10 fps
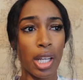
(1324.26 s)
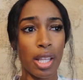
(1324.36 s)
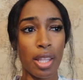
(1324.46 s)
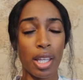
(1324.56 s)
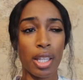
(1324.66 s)

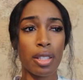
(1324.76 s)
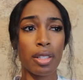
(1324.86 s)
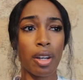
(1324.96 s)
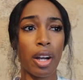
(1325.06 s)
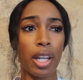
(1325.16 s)
anything gets
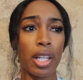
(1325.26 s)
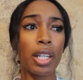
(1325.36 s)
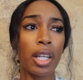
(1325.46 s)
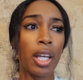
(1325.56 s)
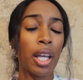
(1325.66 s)
started,
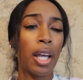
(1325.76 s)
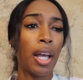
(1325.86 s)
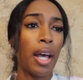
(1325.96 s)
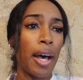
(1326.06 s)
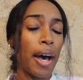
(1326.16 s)

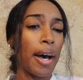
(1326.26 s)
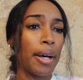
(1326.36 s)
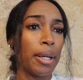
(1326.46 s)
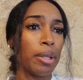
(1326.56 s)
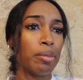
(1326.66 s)

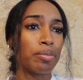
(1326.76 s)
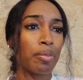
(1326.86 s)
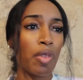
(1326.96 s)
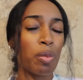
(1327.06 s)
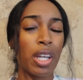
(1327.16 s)

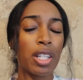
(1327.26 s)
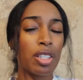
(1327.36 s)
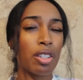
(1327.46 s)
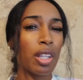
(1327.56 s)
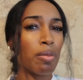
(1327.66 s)

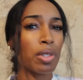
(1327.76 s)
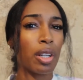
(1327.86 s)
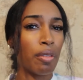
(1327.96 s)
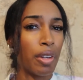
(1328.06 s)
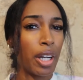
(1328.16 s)
because your lips
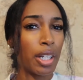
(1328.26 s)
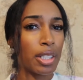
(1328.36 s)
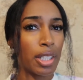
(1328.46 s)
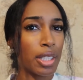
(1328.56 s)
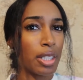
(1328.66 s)
are very
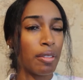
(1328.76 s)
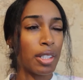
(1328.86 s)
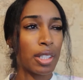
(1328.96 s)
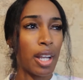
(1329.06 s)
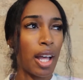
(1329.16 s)
sensitive.
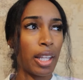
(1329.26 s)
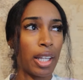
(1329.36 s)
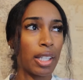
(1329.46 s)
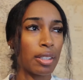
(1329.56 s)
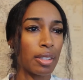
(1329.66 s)
It's not
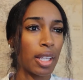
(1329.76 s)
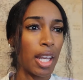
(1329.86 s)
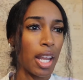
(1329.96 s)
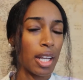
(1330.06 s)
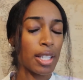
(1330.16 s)
like
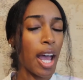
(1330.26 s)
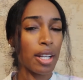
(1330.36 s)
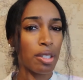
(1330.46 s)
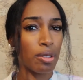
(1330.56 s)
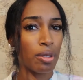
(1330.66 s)
getting a
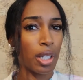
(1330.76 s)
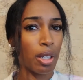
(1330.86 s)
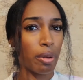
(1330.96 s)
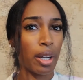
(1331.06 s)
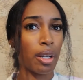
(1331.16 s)
tattoo
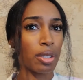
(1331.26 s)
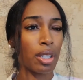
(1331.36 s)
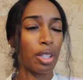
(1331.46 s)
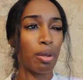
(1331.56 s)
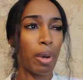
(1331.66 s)
anywhere else
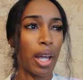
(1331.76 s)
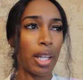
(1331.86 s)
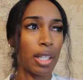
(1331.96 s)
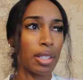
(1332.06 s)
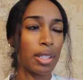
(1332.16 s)
on your
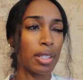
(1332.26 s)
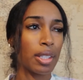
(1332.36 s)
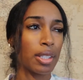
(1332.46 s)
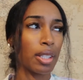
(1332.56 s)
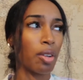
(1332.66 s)
body.
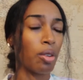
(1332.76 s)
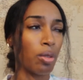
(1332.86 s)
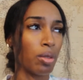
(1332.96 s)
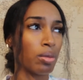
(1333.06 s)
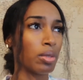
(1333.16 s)
It's a
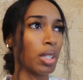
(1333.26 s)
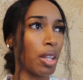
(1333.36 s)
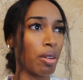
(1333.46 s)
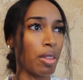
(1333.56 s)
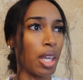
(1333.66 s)
whole
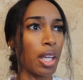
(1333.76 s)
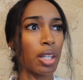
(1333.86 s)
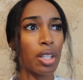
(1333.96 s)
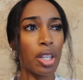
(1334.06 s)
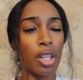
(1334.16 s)
nother thing.